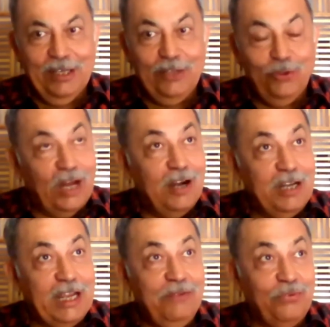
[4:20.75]
in the
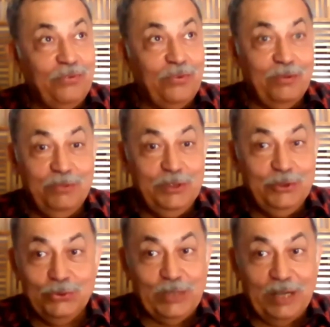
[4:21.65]
our times, we
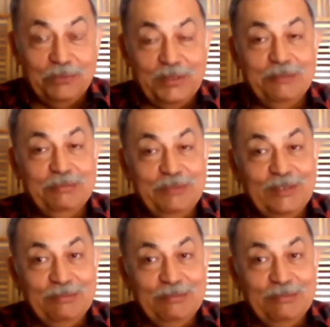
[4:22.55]
used to have, sir,